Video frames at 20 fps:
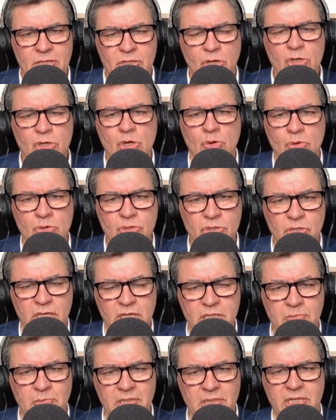to use
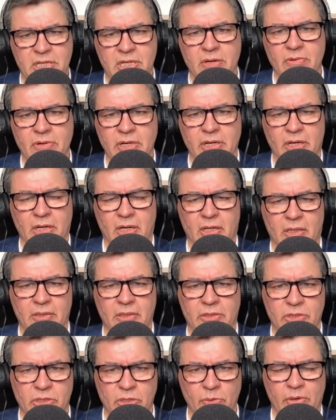this
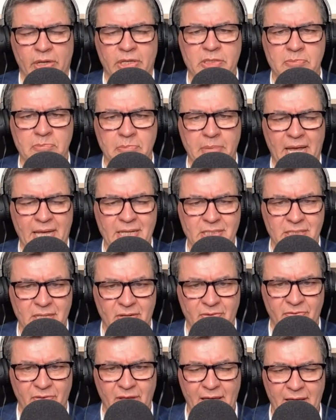material to its best
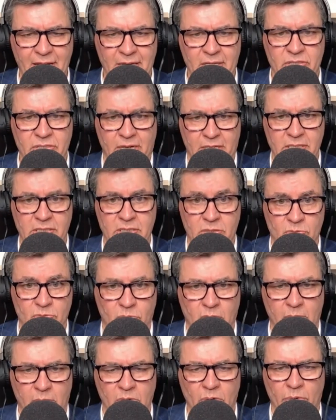advantage, I guess this is
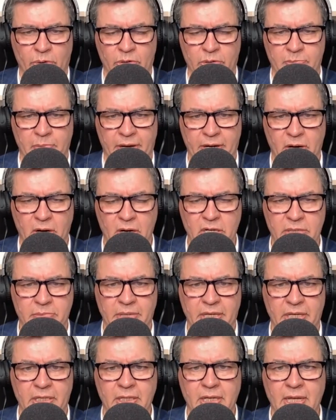where I'm going with my
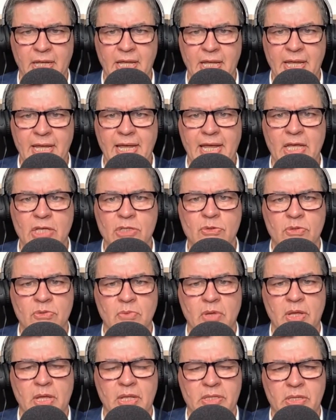argument,
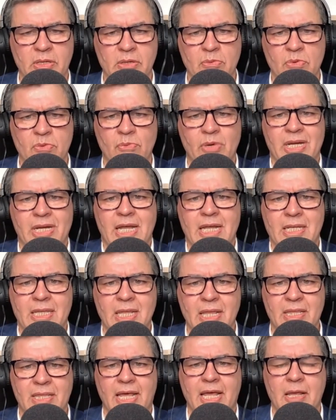we need
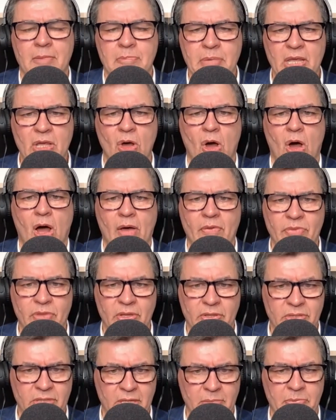to think beyond
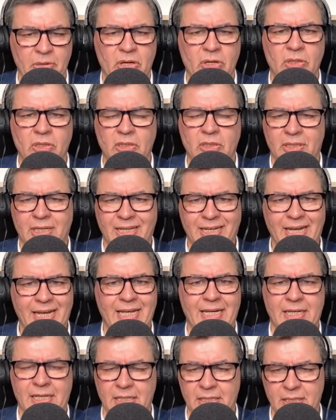the typical
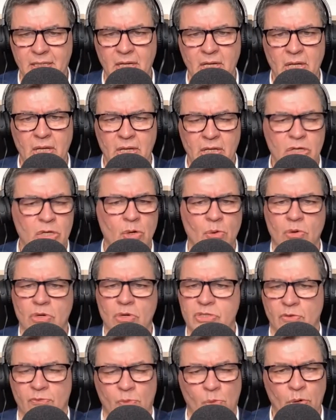Canadian
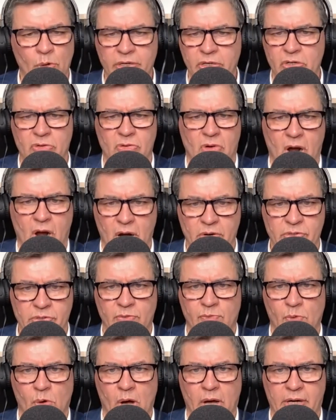hewers of wood and drawers
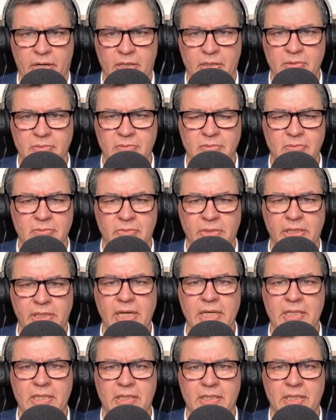of water. We
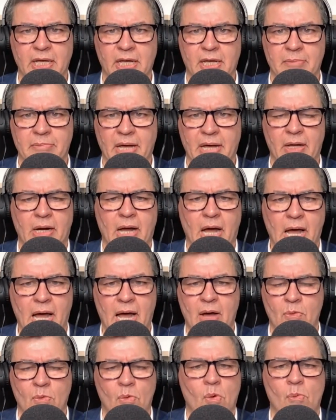need to think about
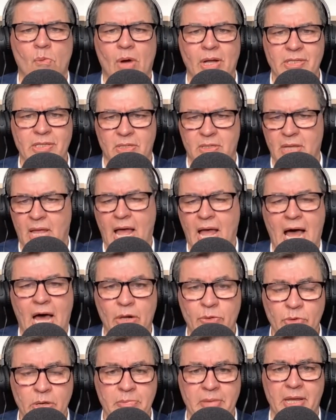
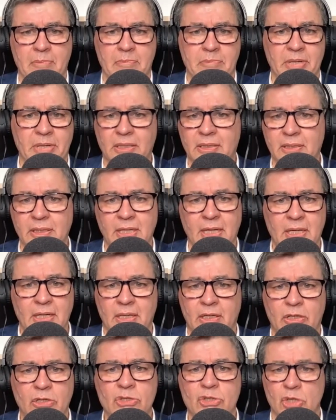how do we make
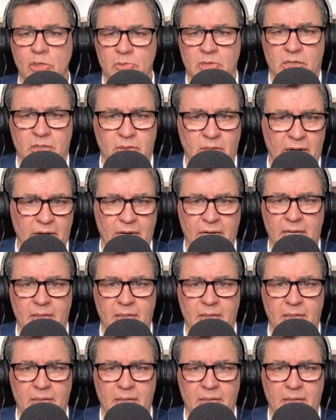consumer